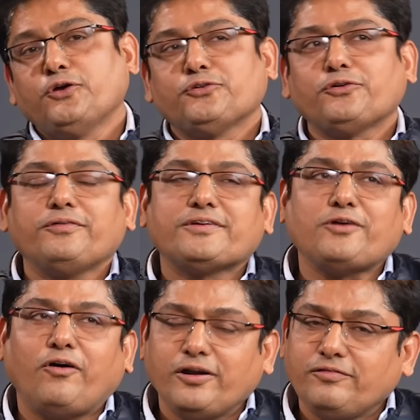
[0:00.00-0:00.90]
So it's
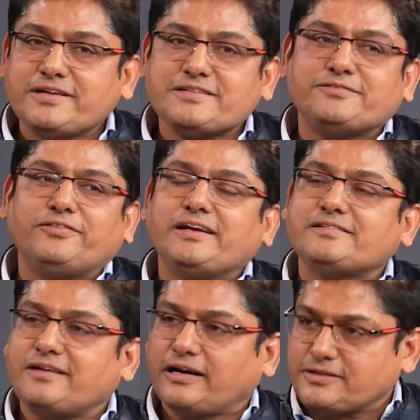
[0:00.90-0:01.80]
always well
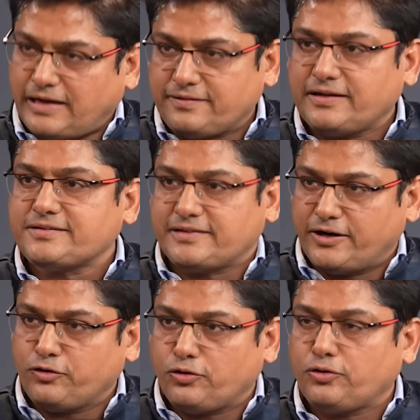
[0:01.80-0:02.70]
structured. As I
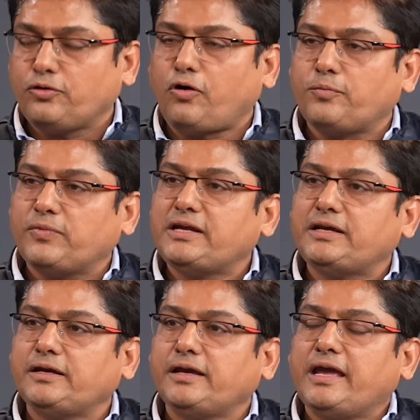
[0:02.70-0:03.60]
said,
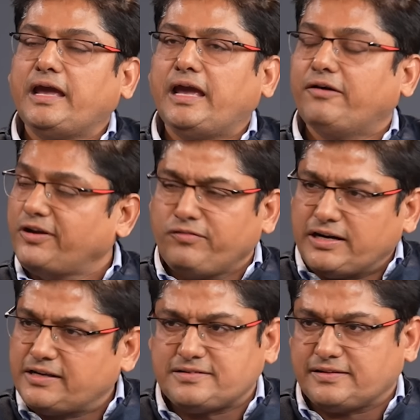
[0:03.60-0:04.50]
normally
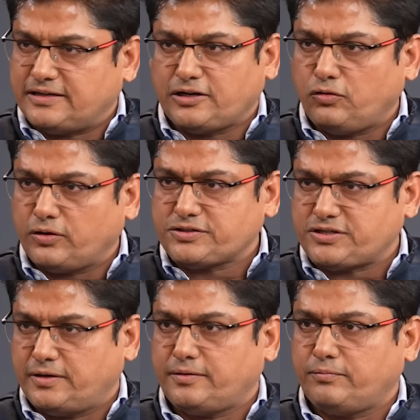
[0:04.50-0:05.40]
everyone does asset
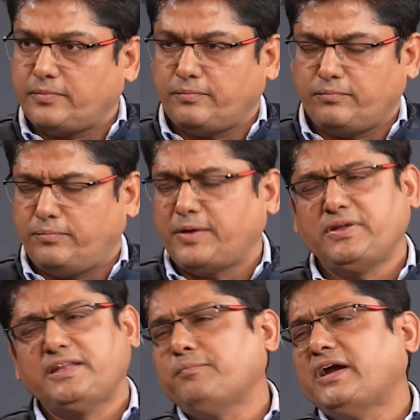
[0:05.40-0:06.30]
allocation.
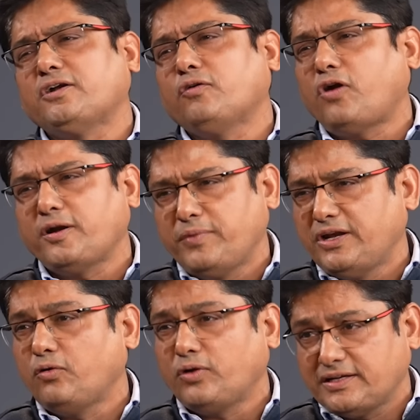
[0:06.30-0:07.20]
Maybe they might not be
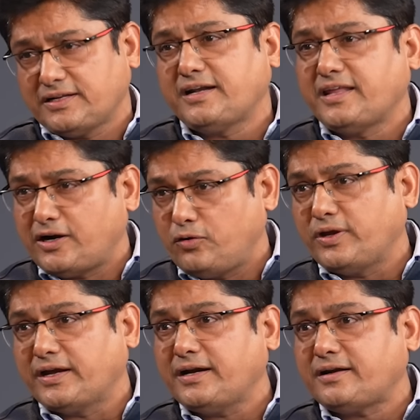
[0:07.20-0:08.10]
knowing that they are
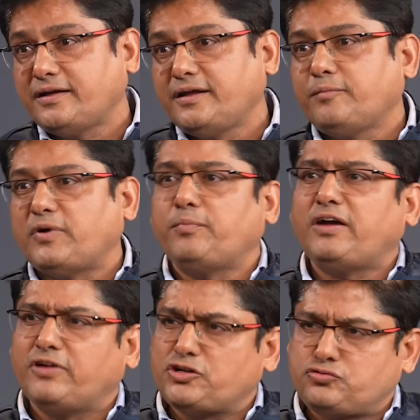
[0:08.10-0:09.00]
doing it, but by
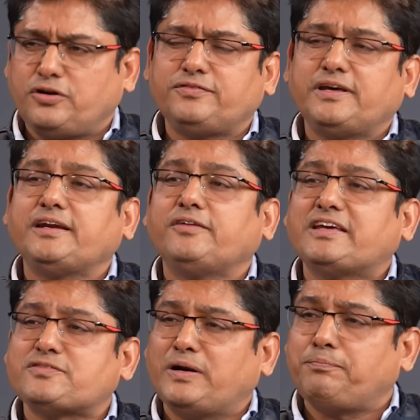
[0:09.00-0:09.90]
virtue of their
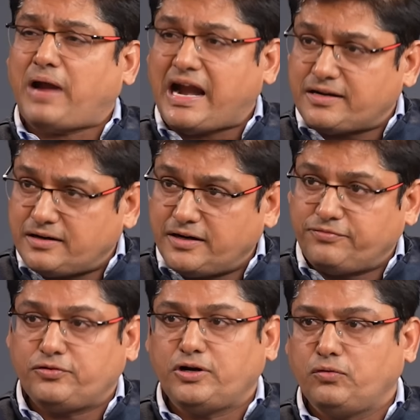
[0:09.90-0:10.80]
investment pattern,
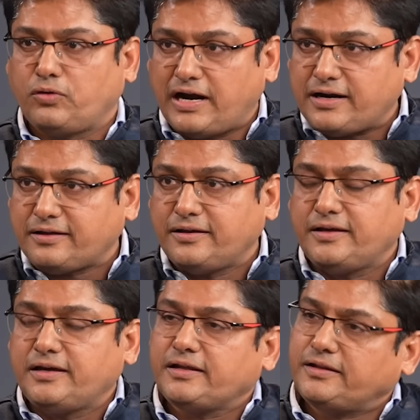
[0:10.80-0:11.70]
if you will look at,
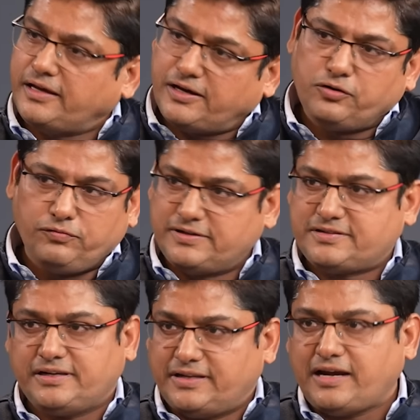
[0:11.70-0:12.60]
there you will
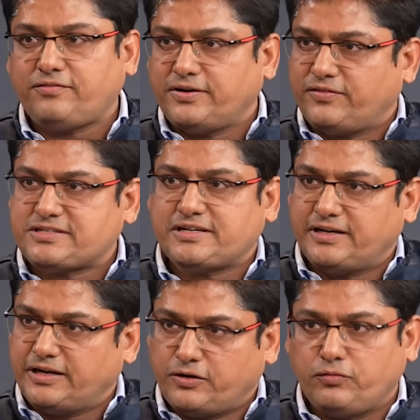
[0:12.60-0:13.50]
say they have invested
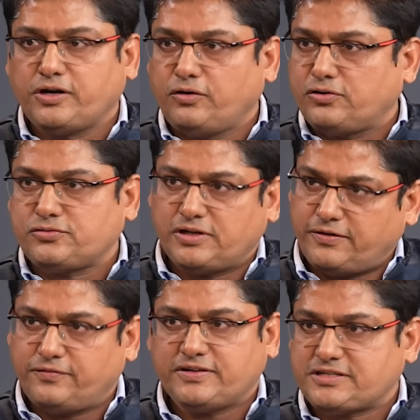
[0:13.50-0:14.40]
in equity also, they
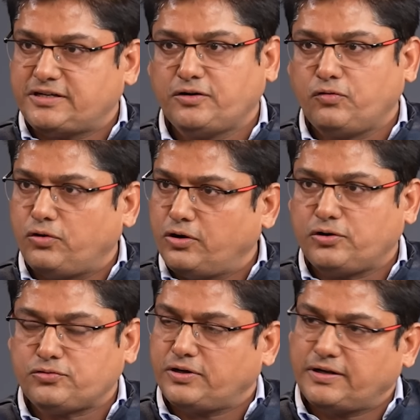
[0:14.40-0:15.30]
have invested in gold
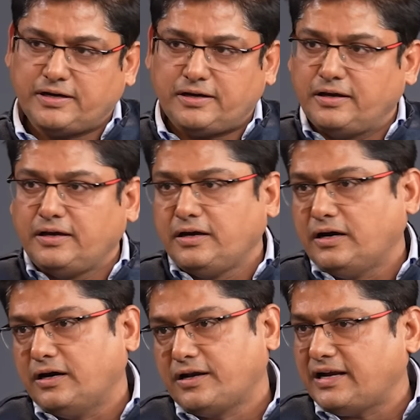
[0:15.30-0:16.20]
also, in the
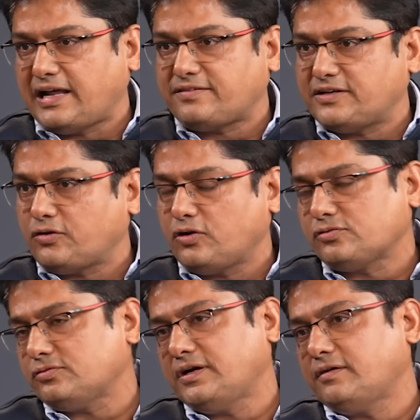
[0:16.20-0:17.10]
real asset
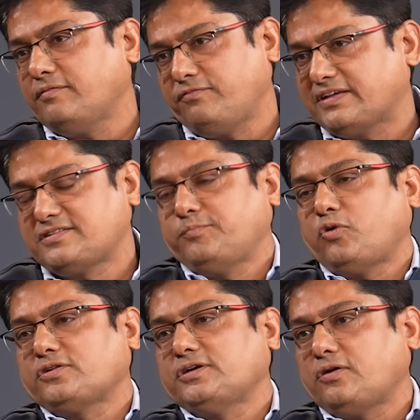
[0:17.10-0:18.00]
also, and fixed
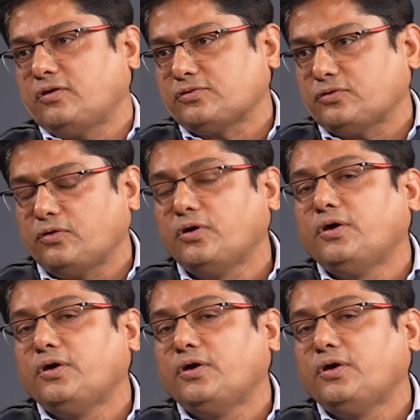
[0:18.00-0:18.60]
deposit also.